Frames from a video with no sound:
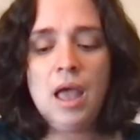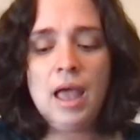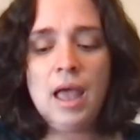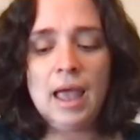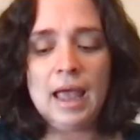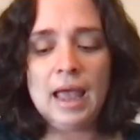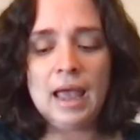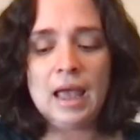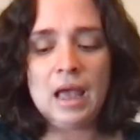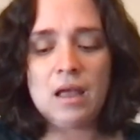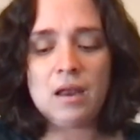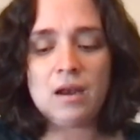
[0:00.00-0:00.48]

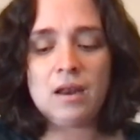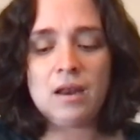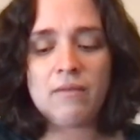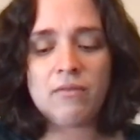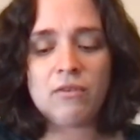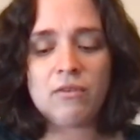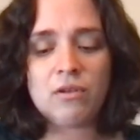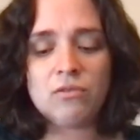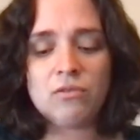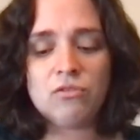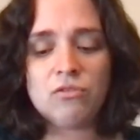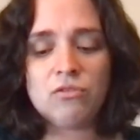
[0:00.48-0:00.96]
and
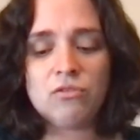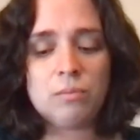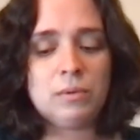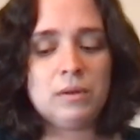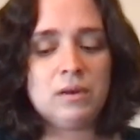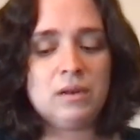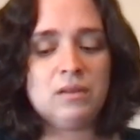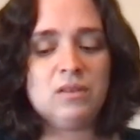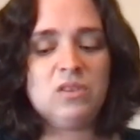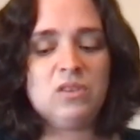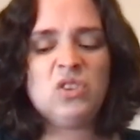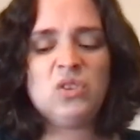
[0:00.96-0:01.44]
have
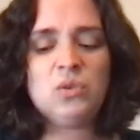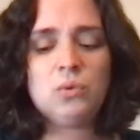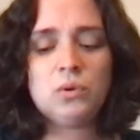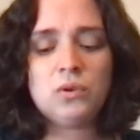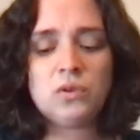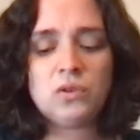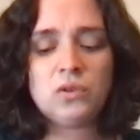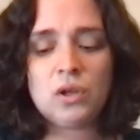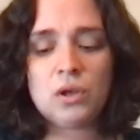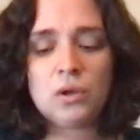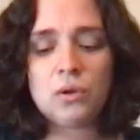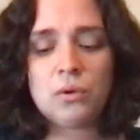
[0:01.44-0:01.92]
contributed
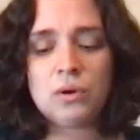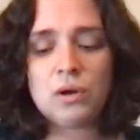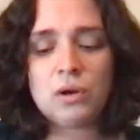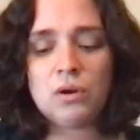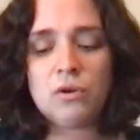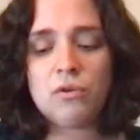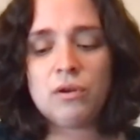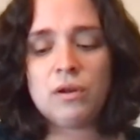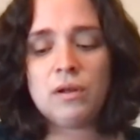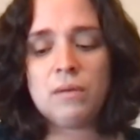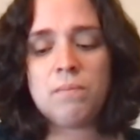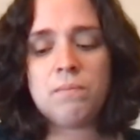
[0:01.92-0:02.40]
source code in
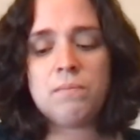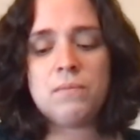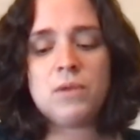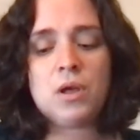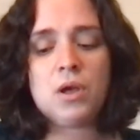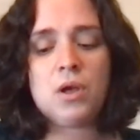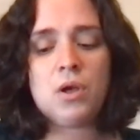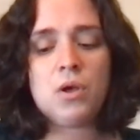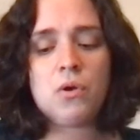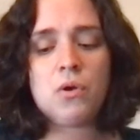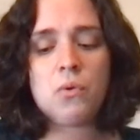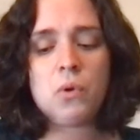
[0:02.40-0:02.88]

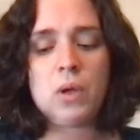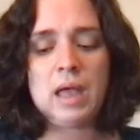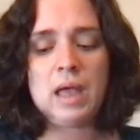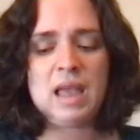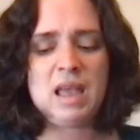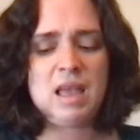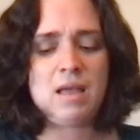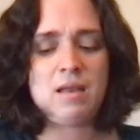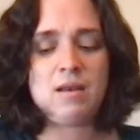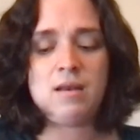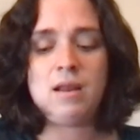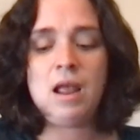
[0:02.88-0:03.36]
crypto.
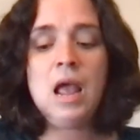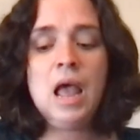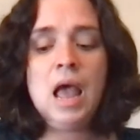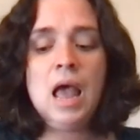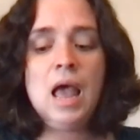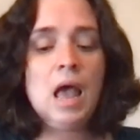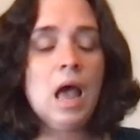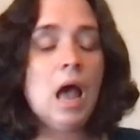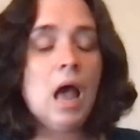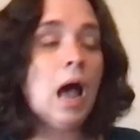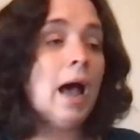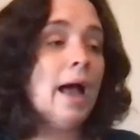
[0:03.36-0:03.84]
And
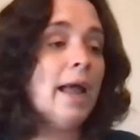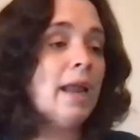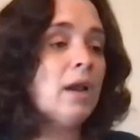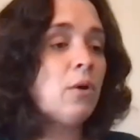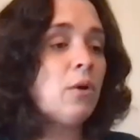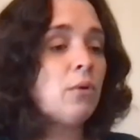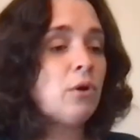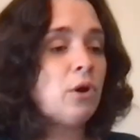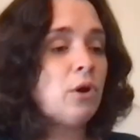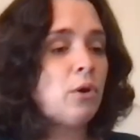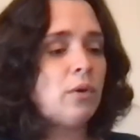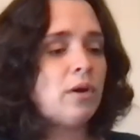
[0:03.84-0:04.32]
I
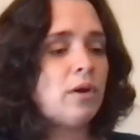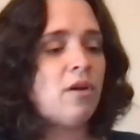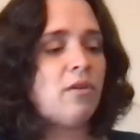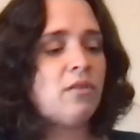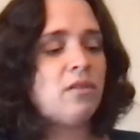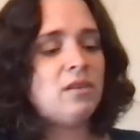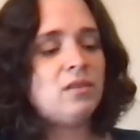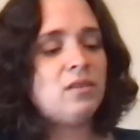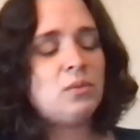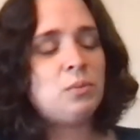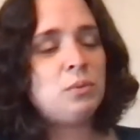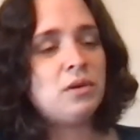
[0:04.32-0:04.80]
don't know what all
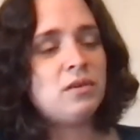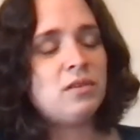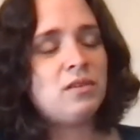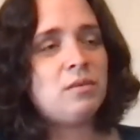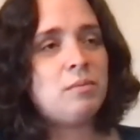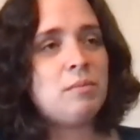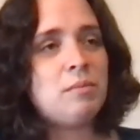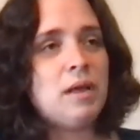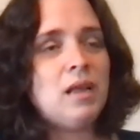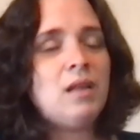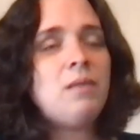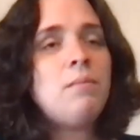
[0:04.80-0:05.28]
these words
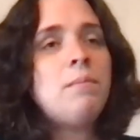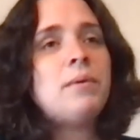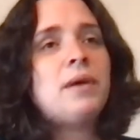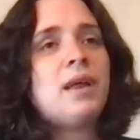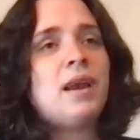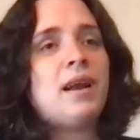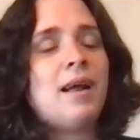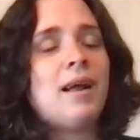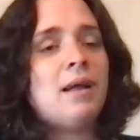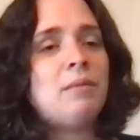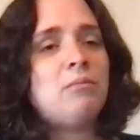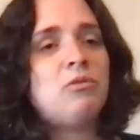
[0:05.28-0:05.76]
mean, but
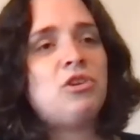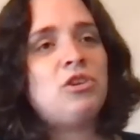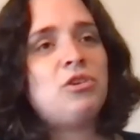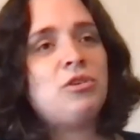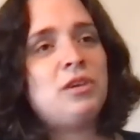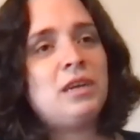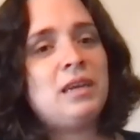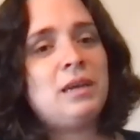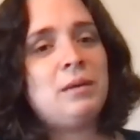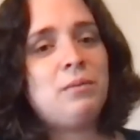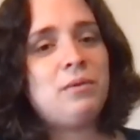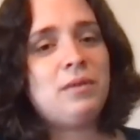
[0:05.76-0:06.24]
I'm sure
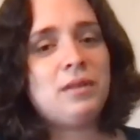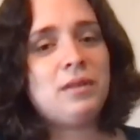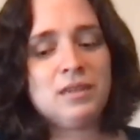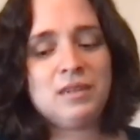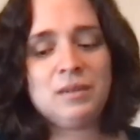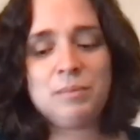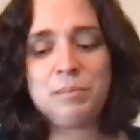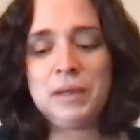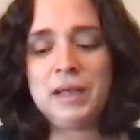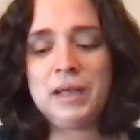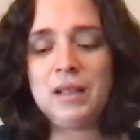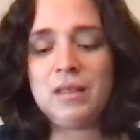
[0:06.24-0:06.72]
he will
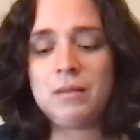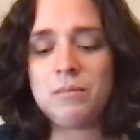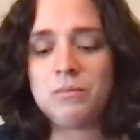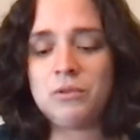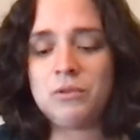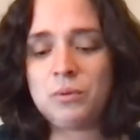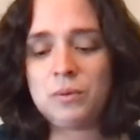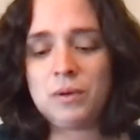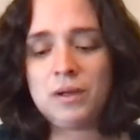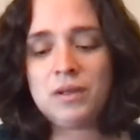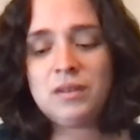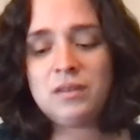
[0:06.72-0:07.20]
explain them
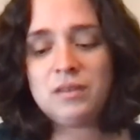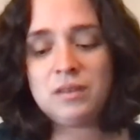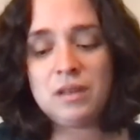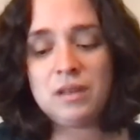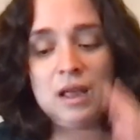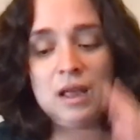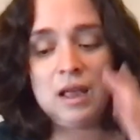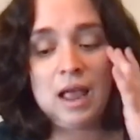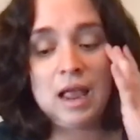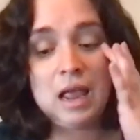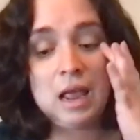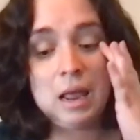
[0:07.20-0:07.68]
to us
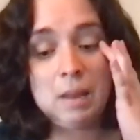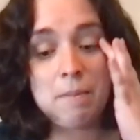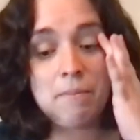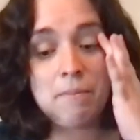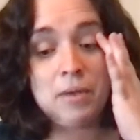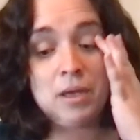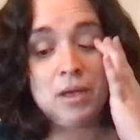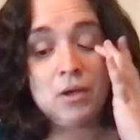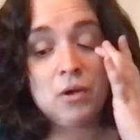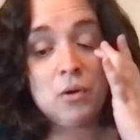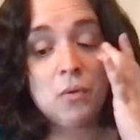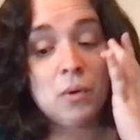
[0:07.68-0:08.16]
in
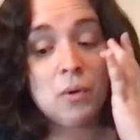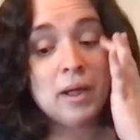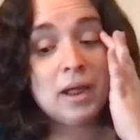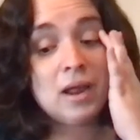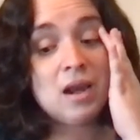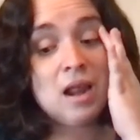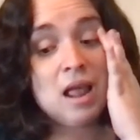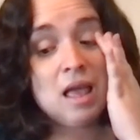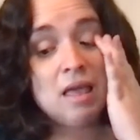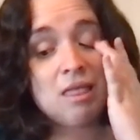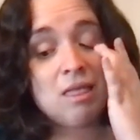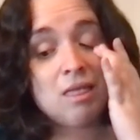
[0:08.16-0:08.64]

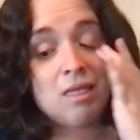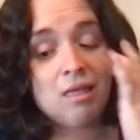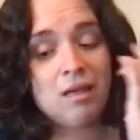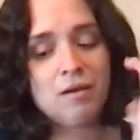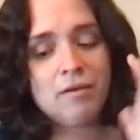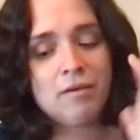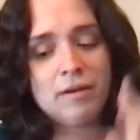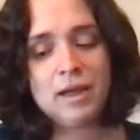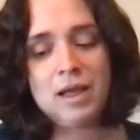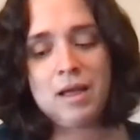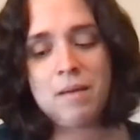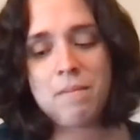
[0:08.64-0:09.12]
Bitcoin,
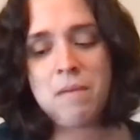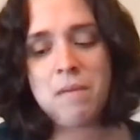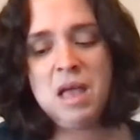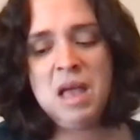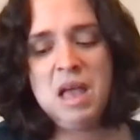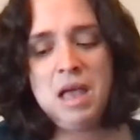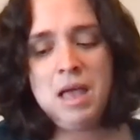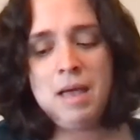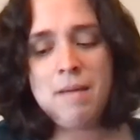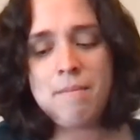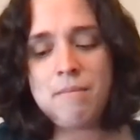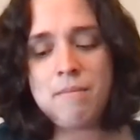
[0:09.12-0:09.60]
Ethereum,
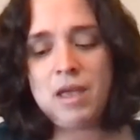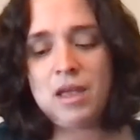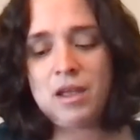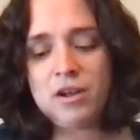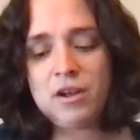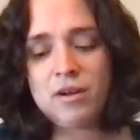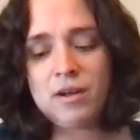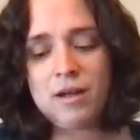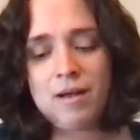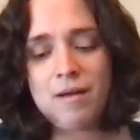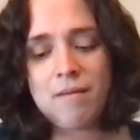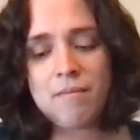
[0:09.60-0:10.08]

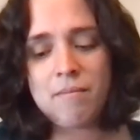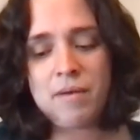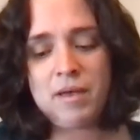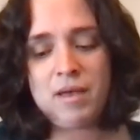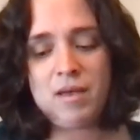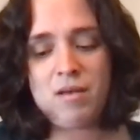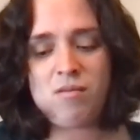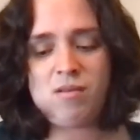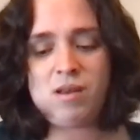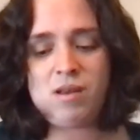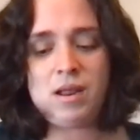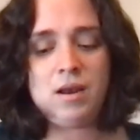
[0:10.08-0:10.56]
Maker
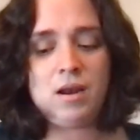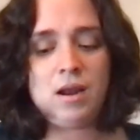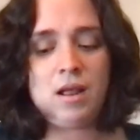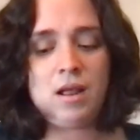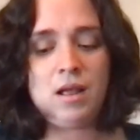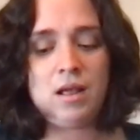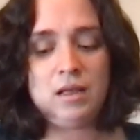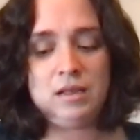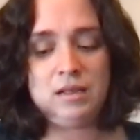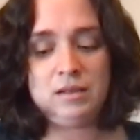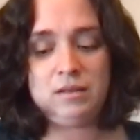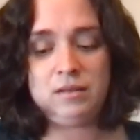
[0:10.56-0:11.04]
Compound, and
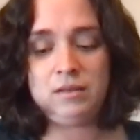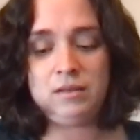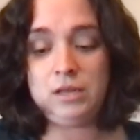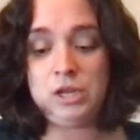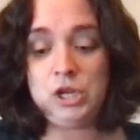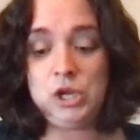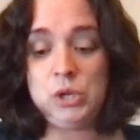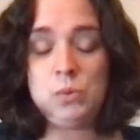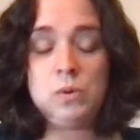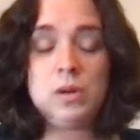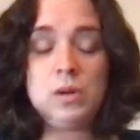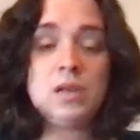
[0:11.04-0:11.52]
is
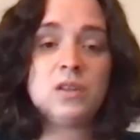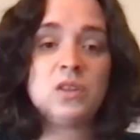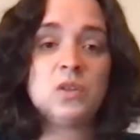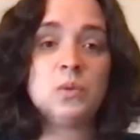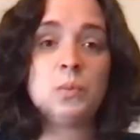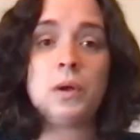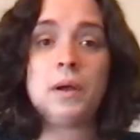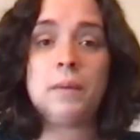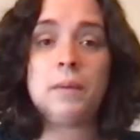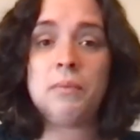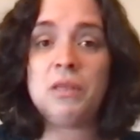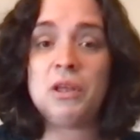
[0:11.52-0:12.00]

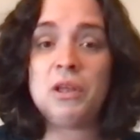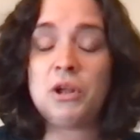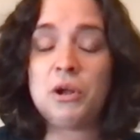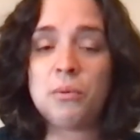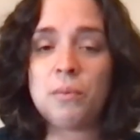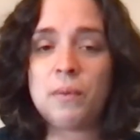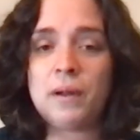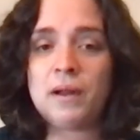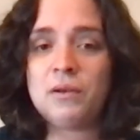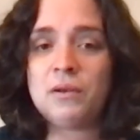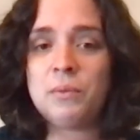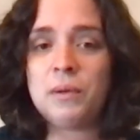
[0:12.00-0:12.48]
Uniswap the
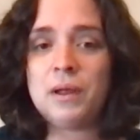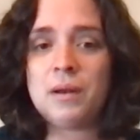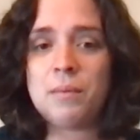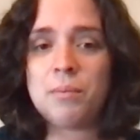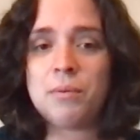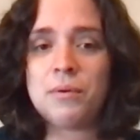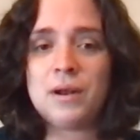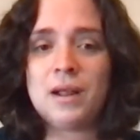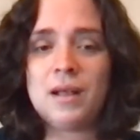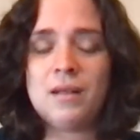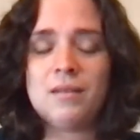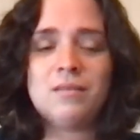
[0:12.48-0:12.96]
correct way to
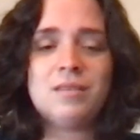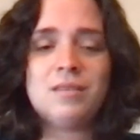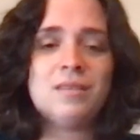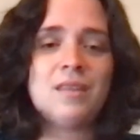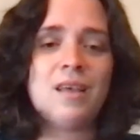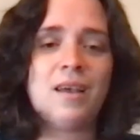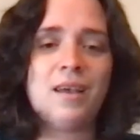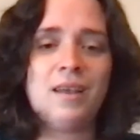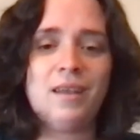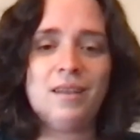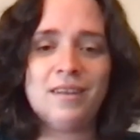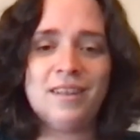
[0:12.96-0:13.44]
pronounce
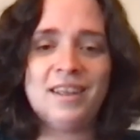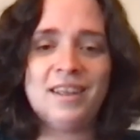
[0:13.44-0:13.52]
that?